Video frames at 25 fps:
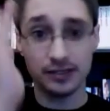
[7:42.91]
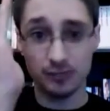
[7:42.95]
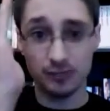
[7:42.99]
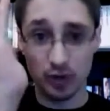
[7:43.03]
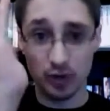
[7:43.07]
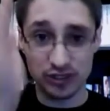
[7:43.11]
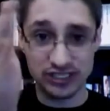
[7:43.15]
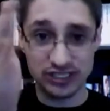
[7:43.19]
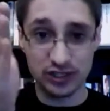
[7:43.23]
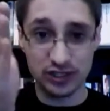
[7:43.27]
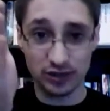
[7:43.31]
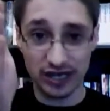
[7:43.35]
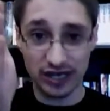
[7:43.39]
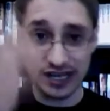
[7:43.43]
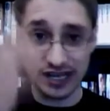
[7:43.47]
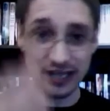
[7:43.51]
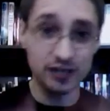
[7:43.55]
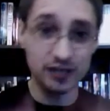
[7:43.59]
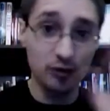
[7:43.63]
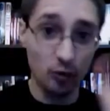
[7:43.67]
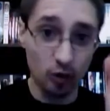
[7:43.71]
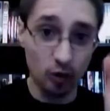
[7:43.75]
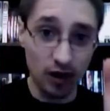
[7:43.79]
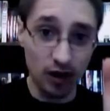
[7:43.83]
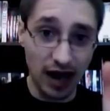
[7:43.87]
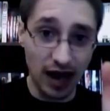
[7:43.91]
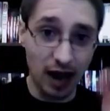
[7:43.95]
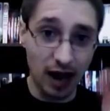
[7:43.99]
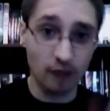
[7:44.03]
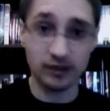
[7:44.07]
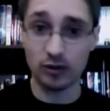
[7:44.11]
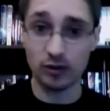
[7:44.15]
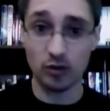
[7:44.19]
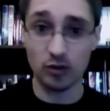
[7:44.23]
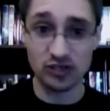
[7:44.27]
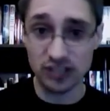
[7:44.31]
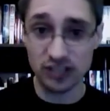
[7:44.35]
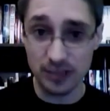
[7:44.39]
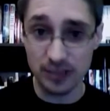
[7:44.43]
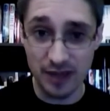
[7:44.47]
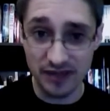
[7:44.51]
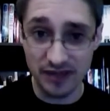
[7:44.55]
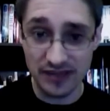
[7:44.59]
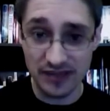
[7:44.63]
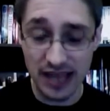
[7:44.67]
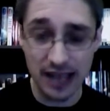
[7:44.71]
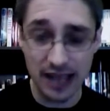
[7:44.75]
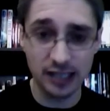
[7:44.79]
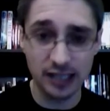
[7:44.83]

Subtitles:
books either in or out, it wasn't about the